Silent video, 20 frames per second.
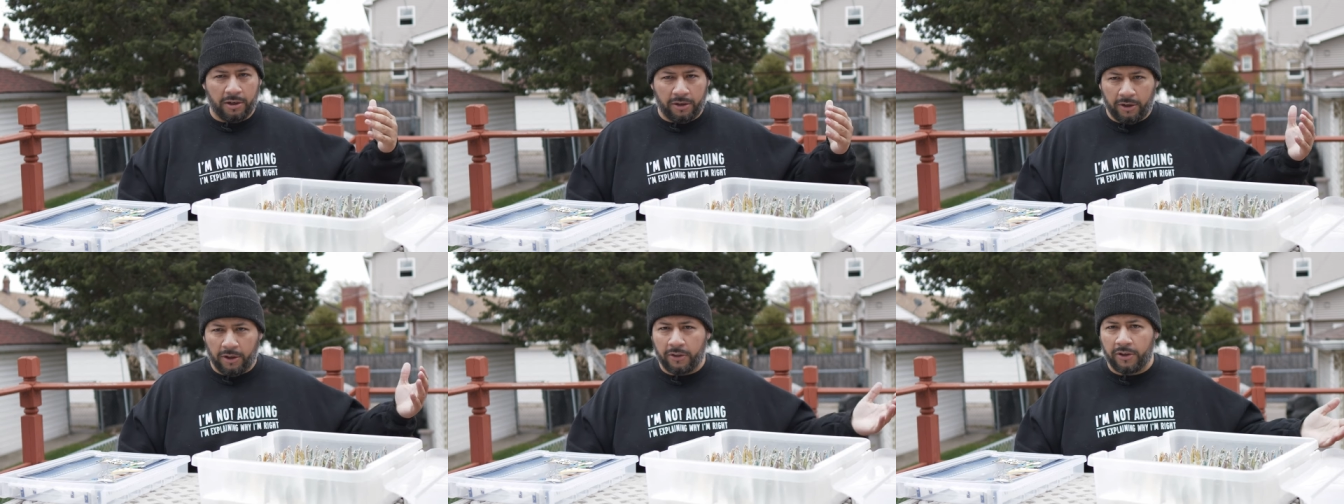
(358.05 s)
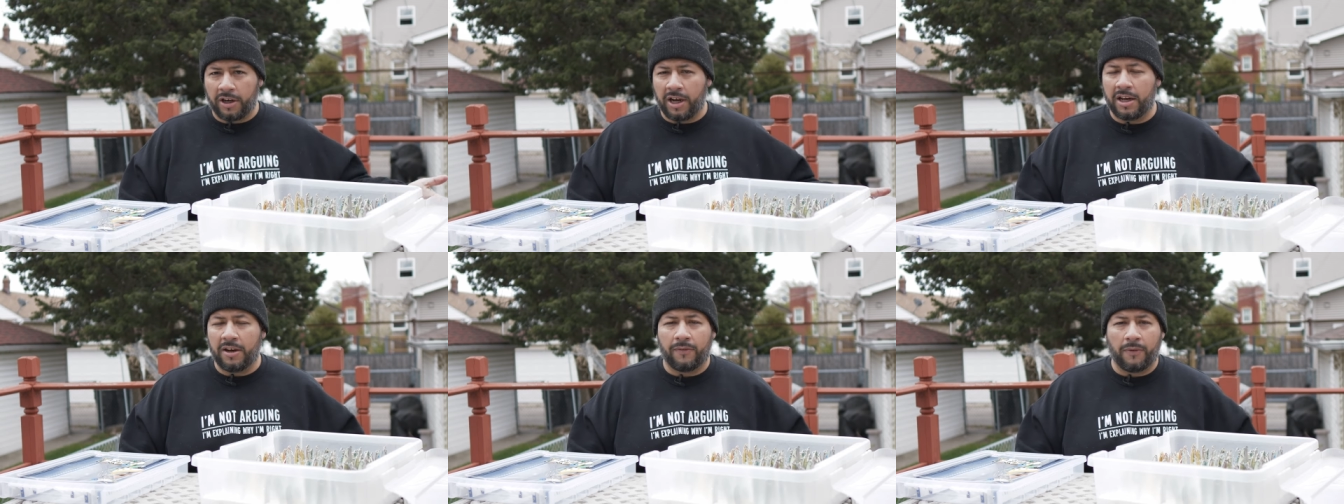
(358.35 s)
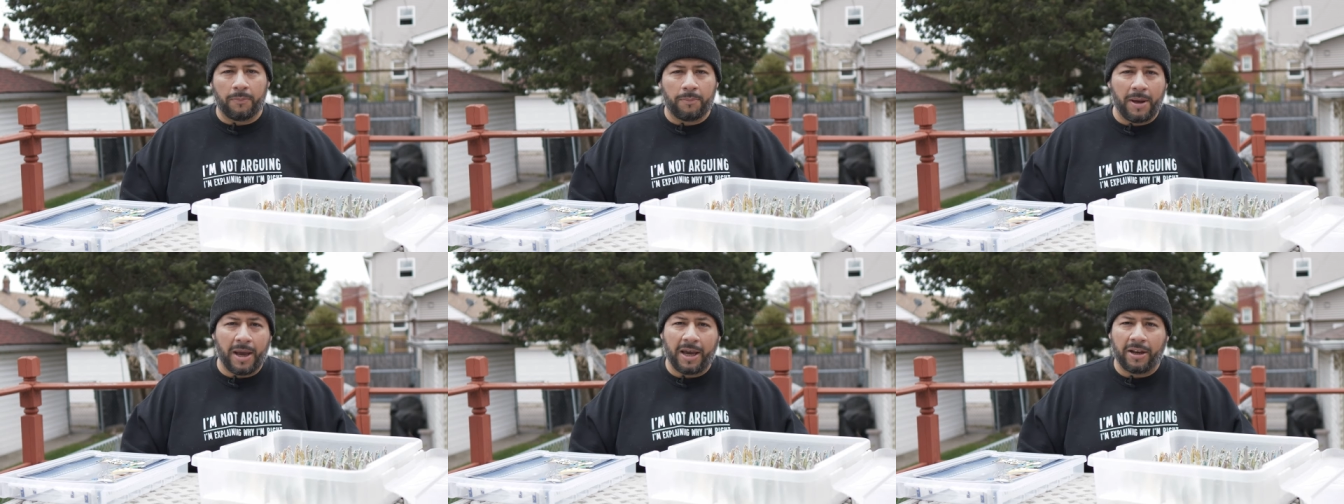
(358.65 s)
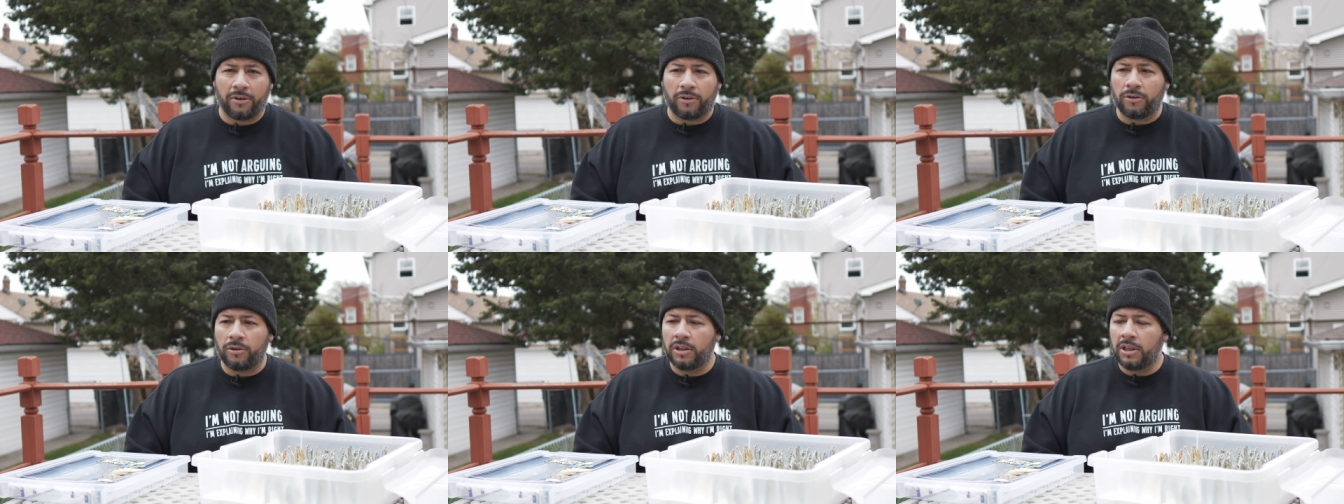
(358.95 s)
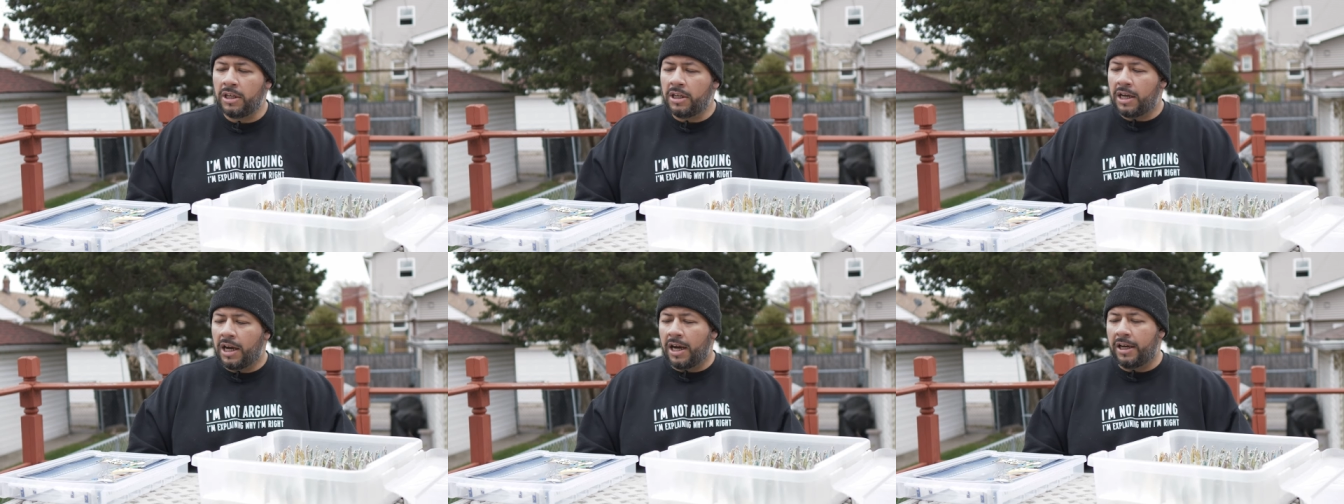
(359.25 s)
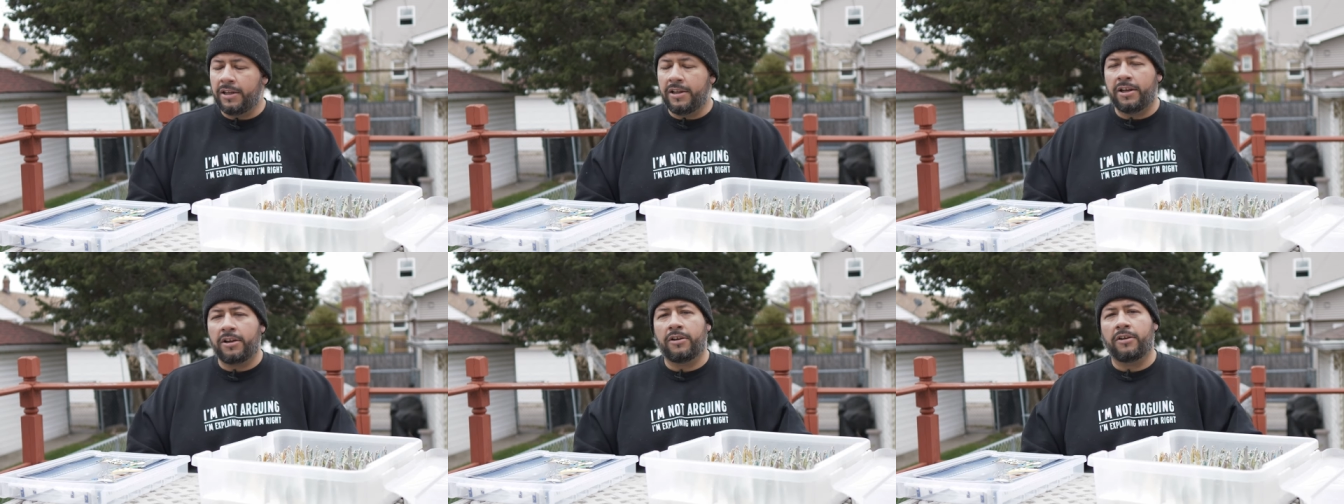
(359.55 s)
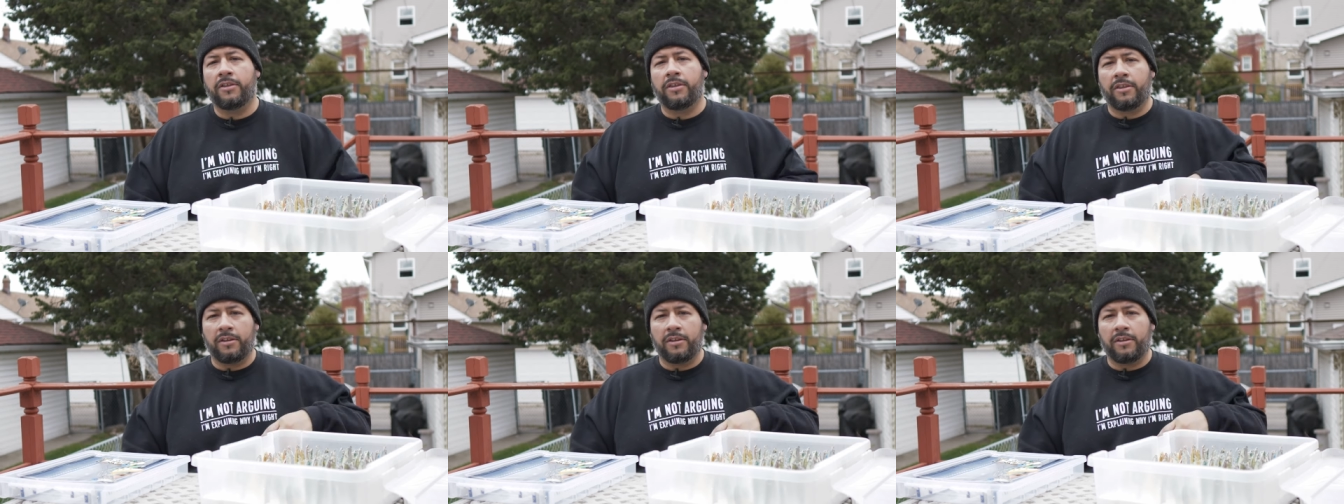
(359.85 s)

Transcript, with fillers: another kind of a paddle on there.